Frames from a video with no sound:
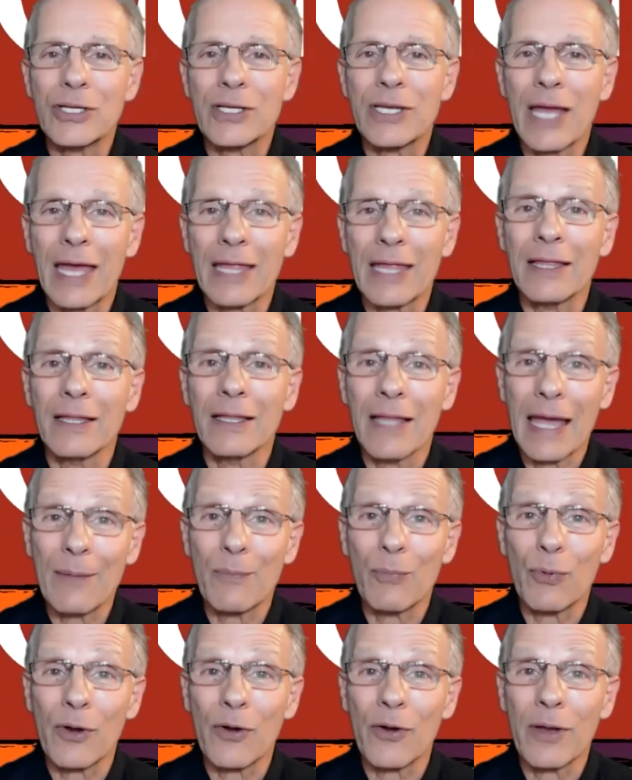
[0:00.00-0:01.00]
at the
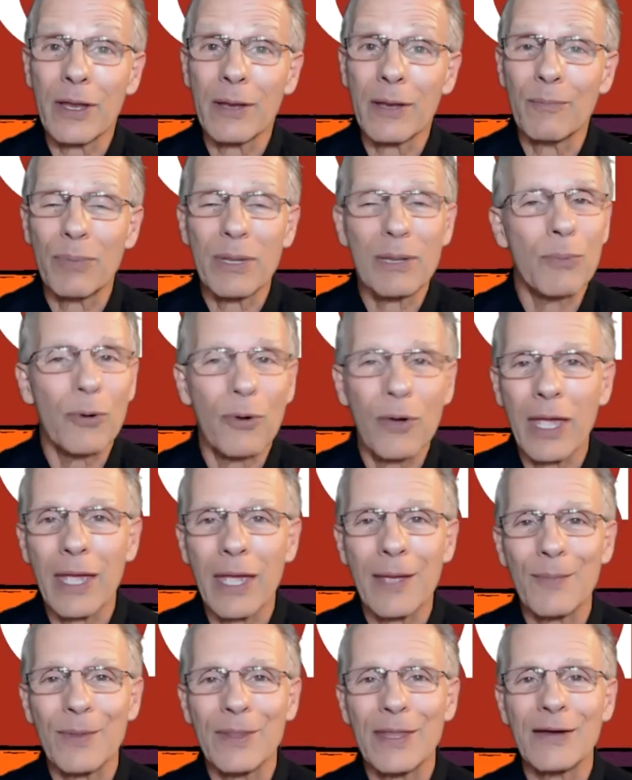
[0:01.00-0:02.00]
library and people
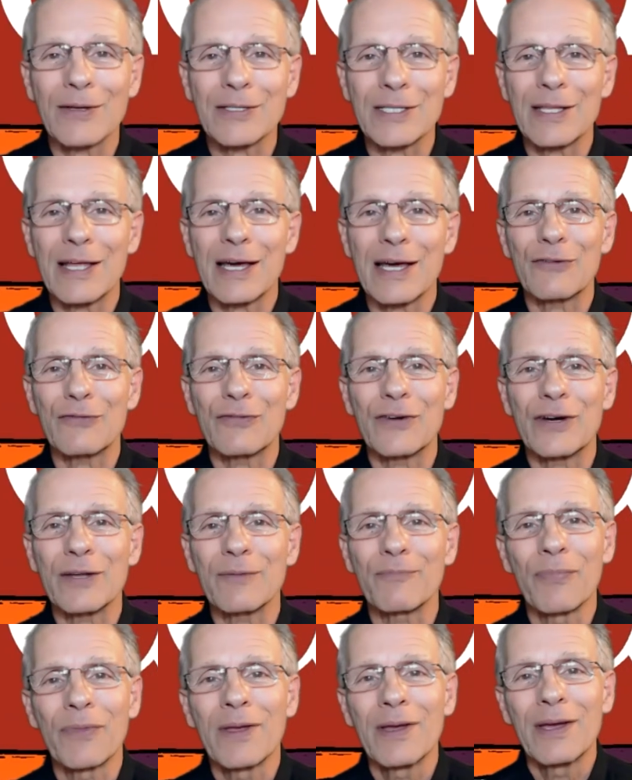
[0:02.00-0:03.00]
came and that was a lot of fun.
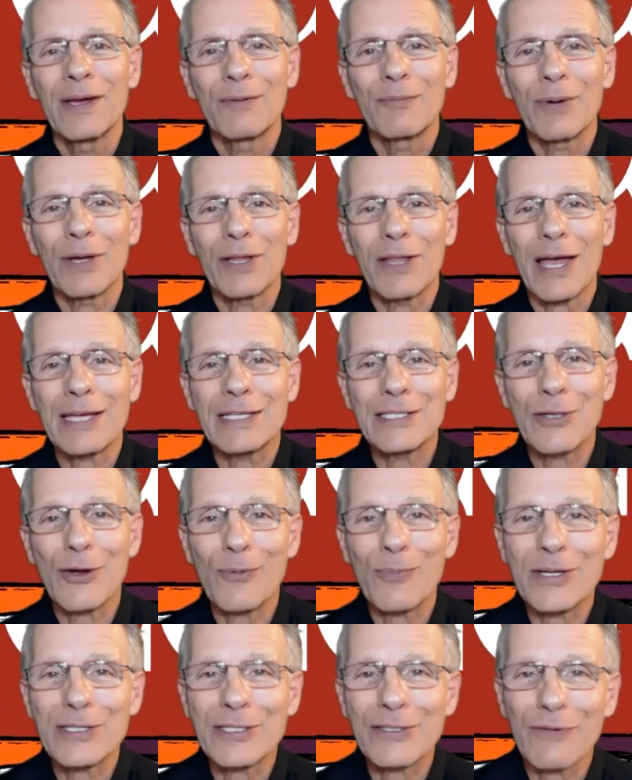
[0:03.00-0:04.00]
But like so
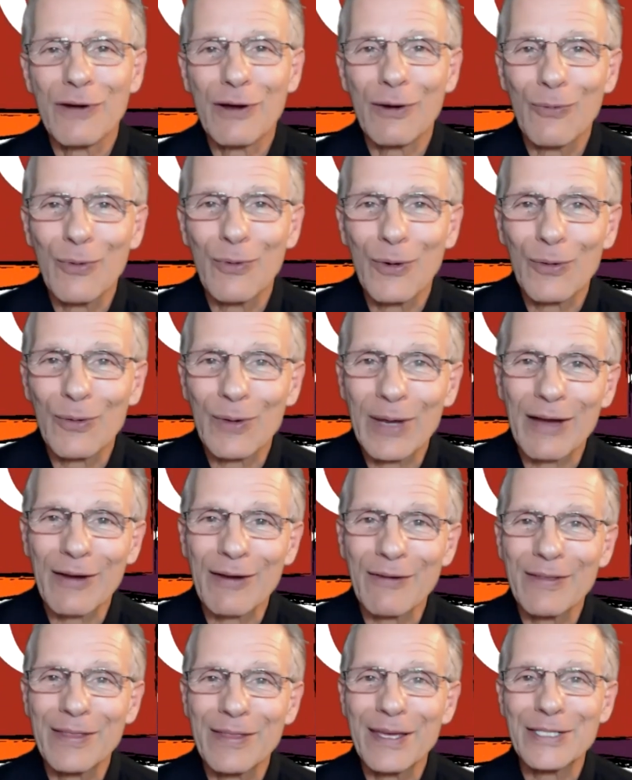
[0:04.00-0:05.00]
much of our world now,
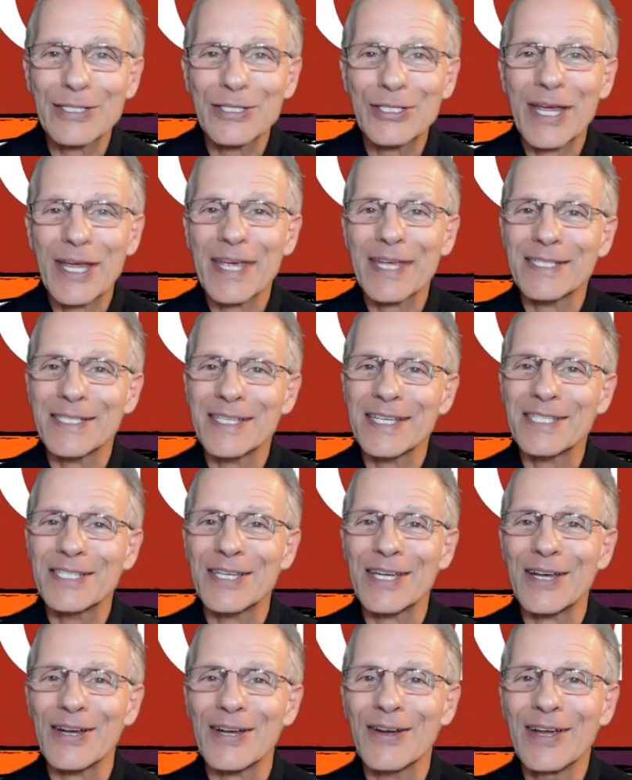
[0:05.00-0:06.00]
everything's changed this
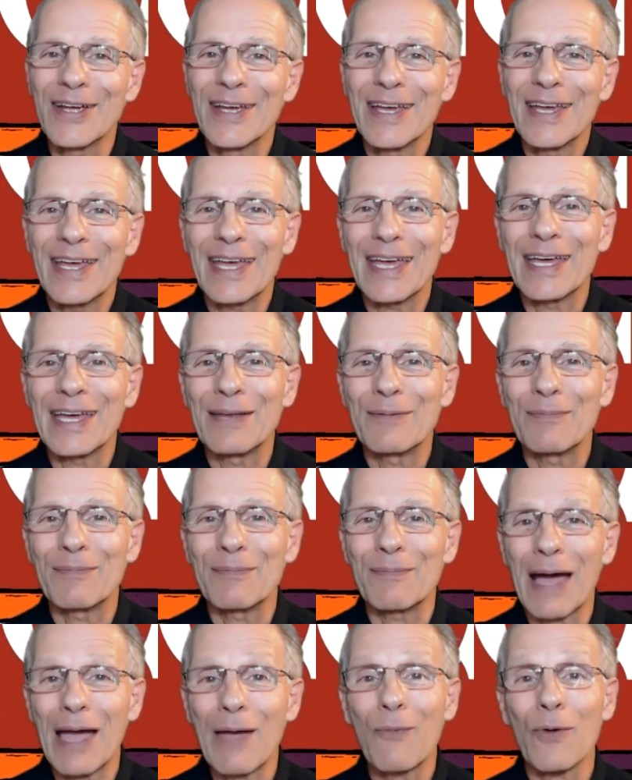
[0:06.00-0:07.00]
year. And
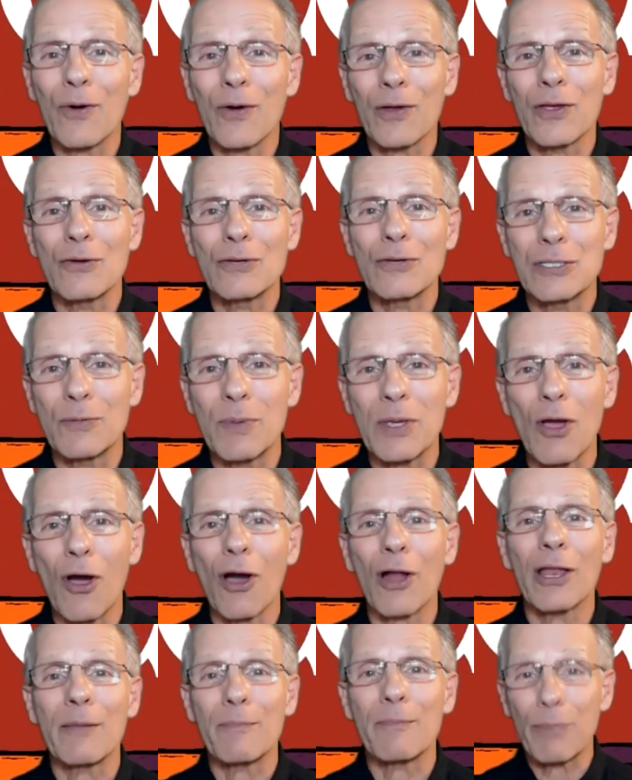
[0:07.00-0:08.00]
my work used to be
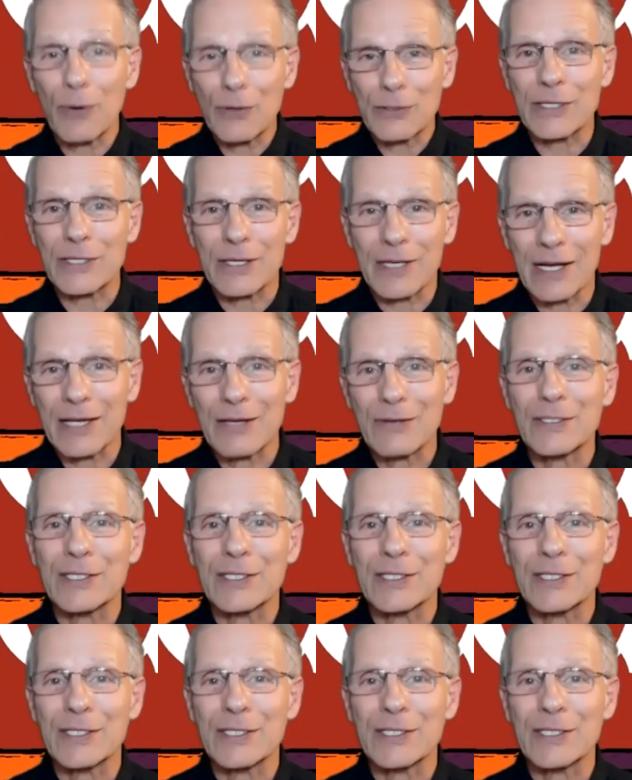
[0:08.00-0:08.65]
all in person. I used to